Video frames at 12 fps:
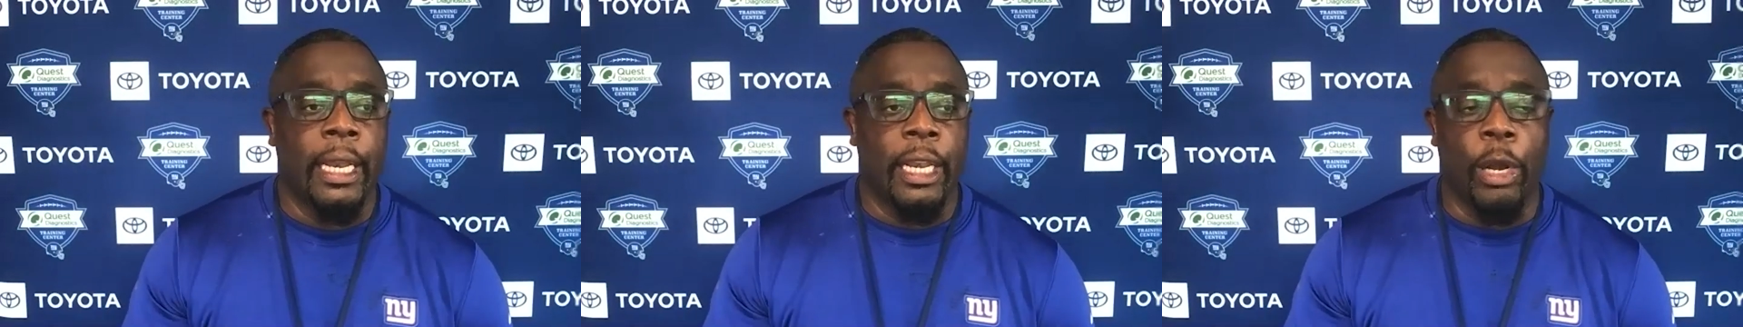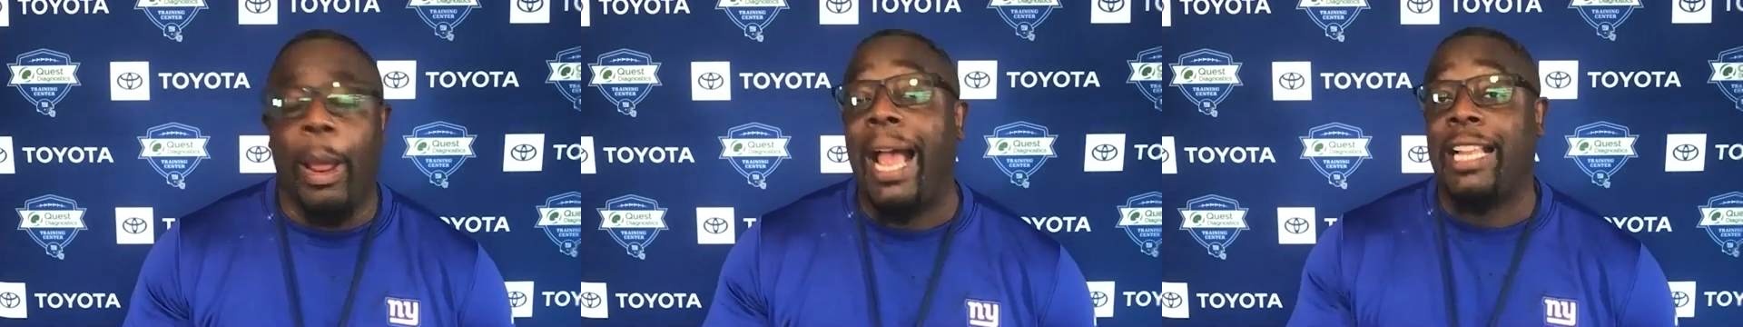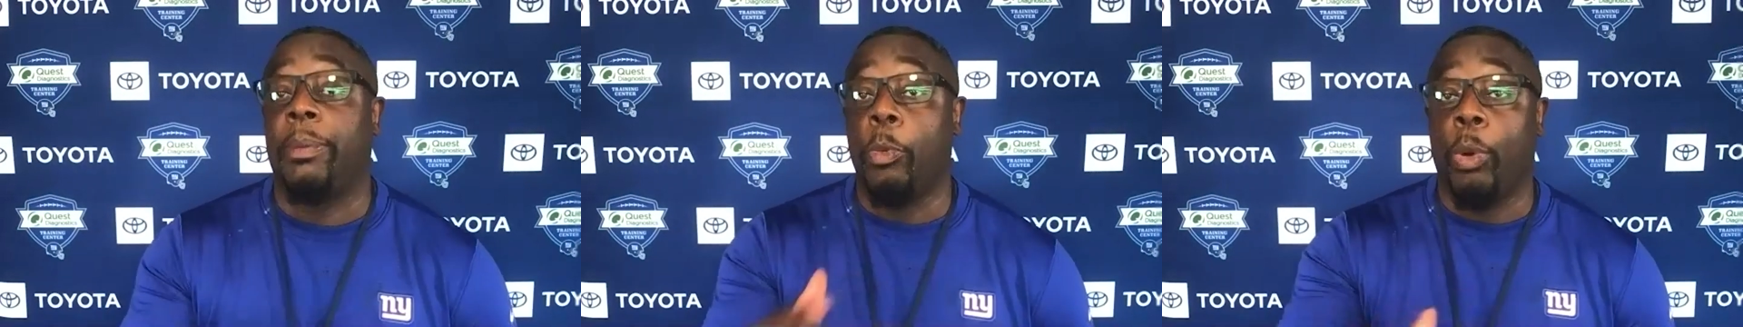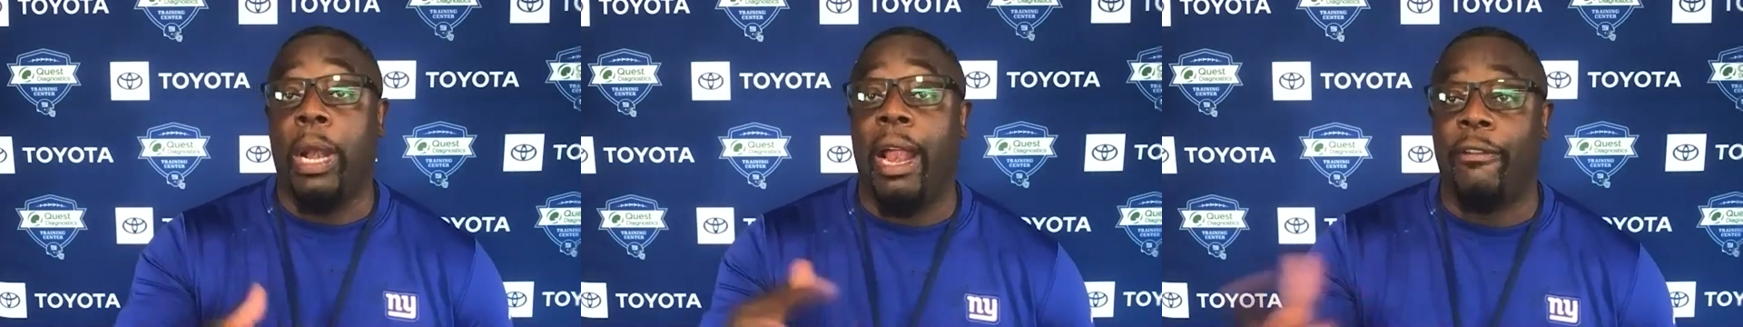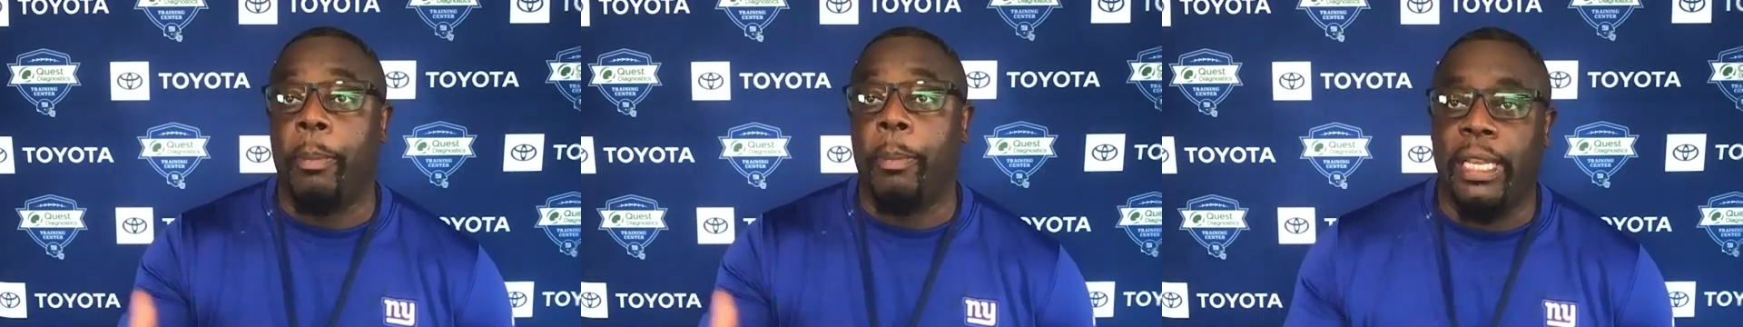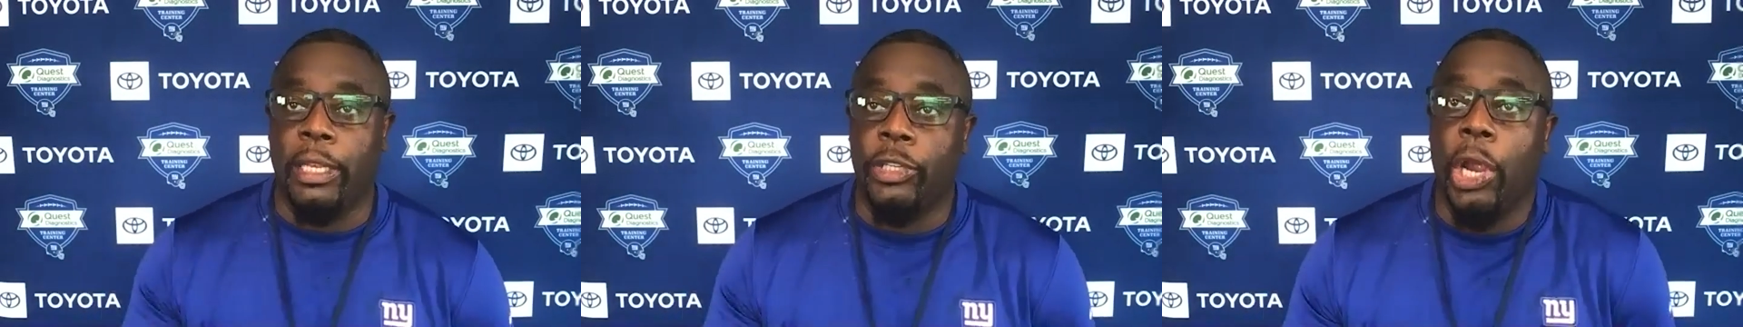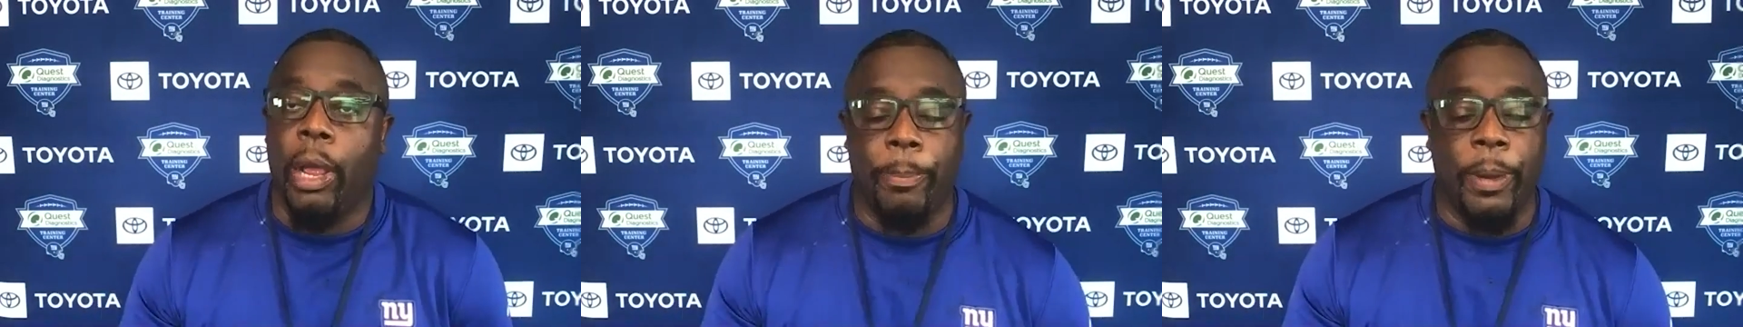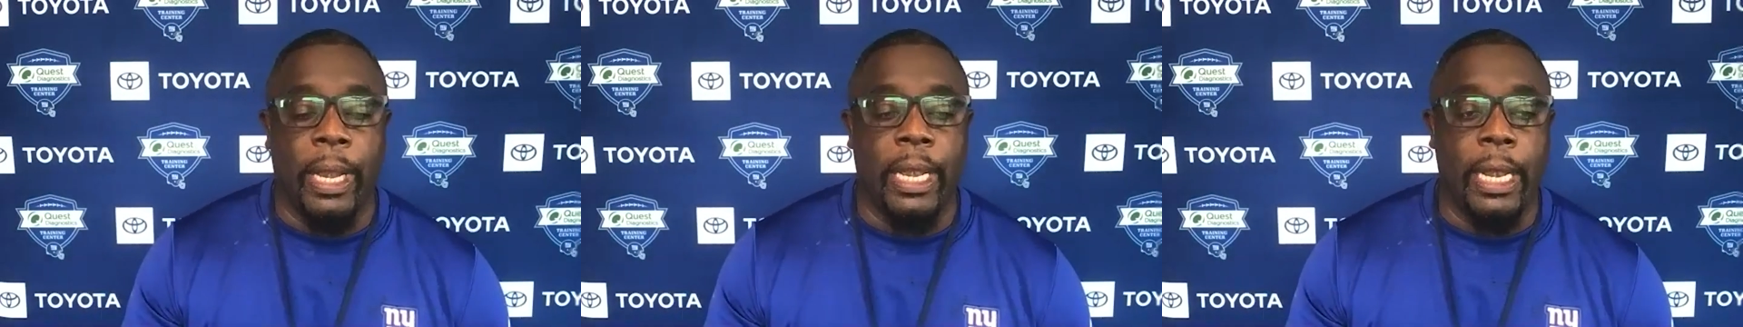you know, asking me would I ever make the jump,
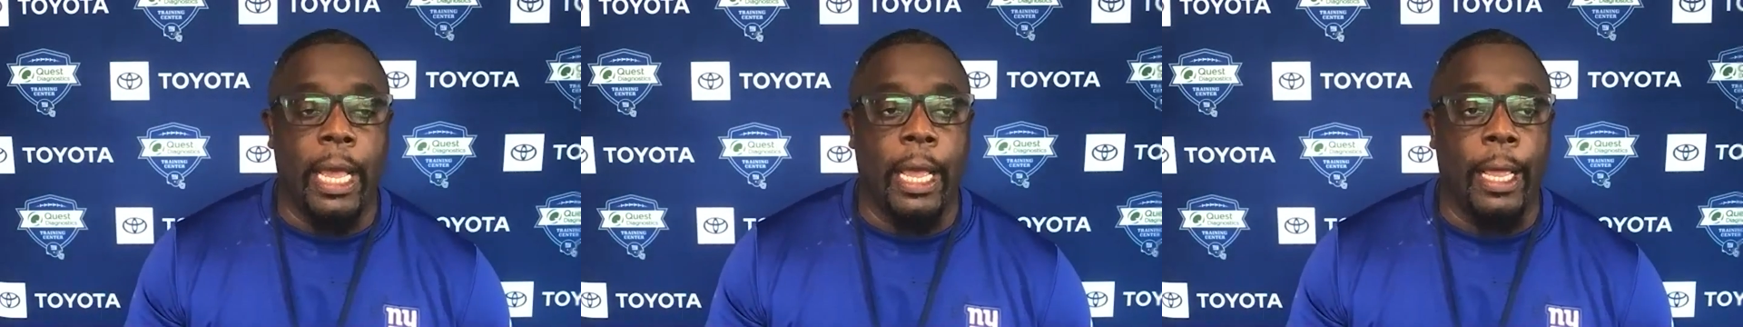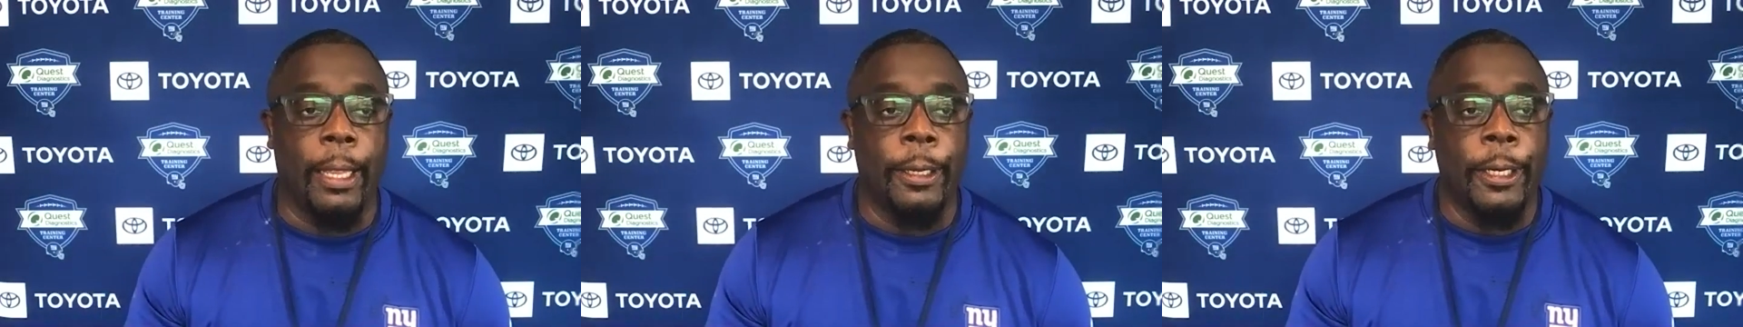and uh,